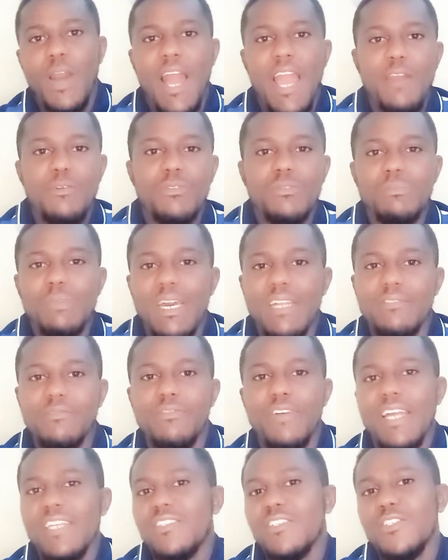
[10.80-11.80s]
I will be
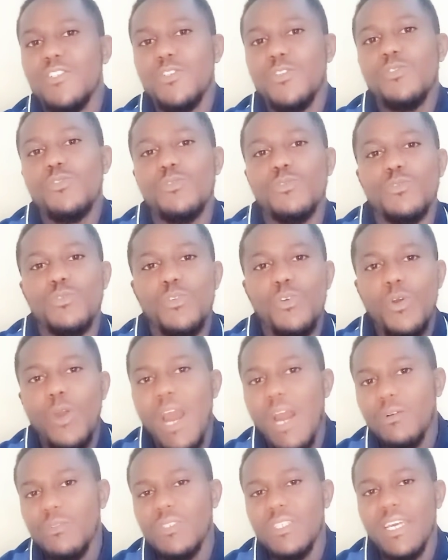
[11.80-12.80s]
advising you to go
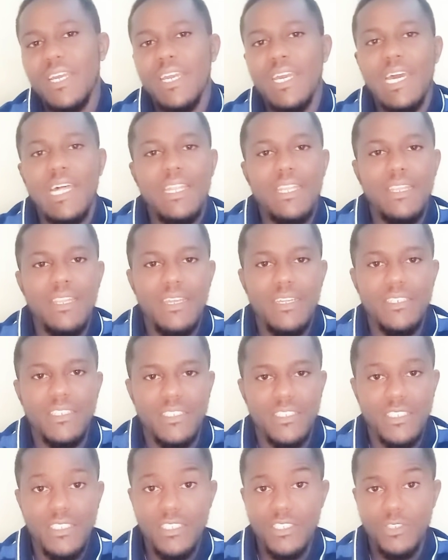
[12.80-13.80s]
out there and learn a
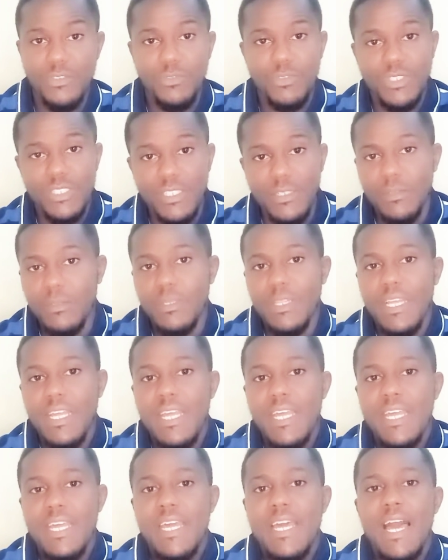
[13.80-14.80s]
digital skill.
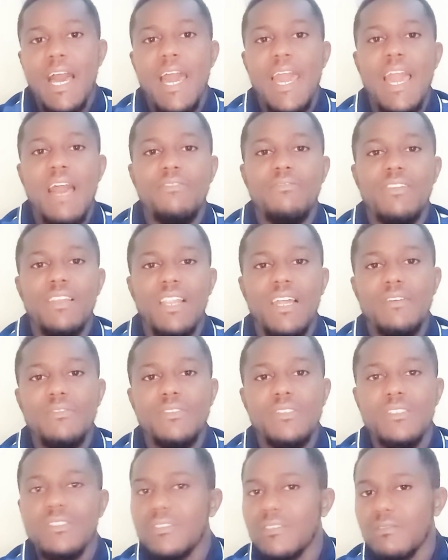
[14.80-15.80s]
I have
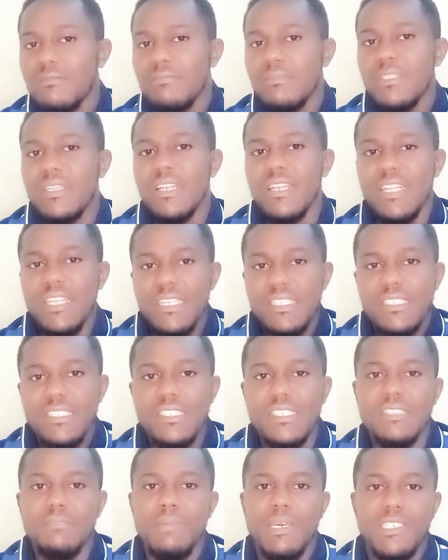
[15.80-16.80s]
left links
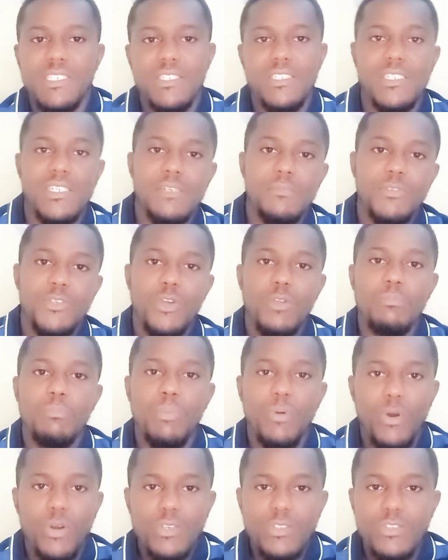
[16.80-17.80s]
in my description
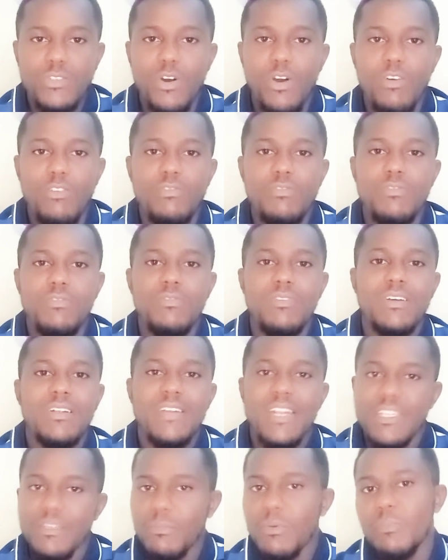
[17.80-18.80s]
box of
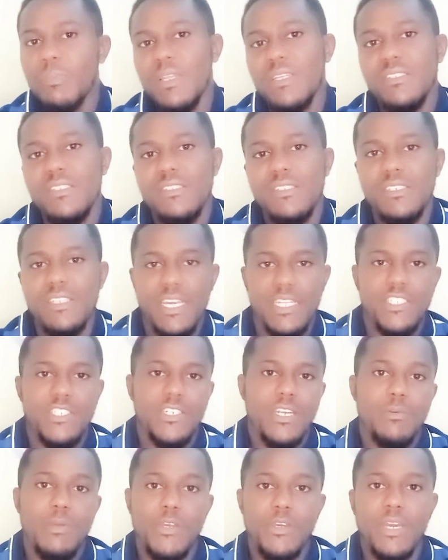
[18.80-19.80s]
credible places in
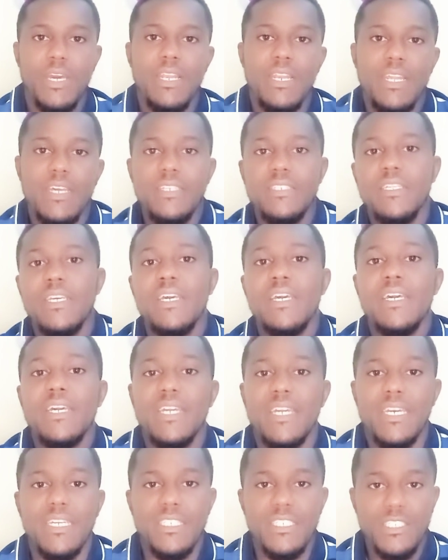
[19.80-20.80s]
Nigeria where you can learn
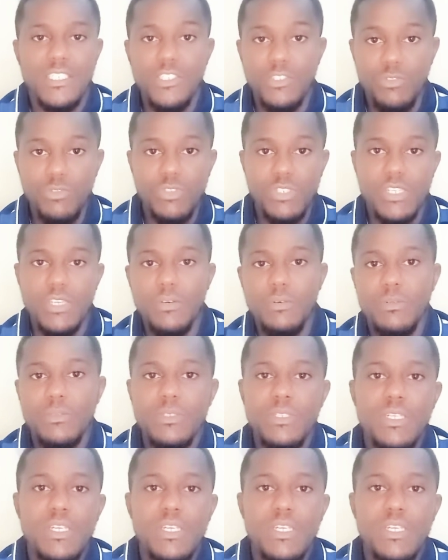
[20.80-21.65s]
a digital skill.